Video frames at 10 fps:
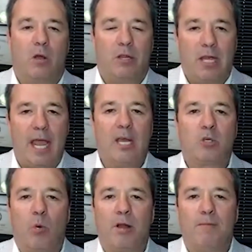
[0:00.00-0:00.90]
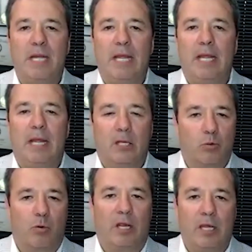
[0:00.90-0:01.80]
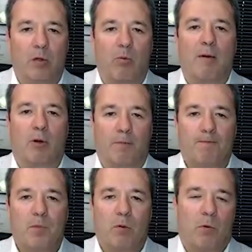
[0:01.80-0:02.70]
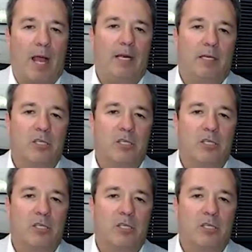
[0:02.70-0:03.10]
The H-1B is really the rubber, right?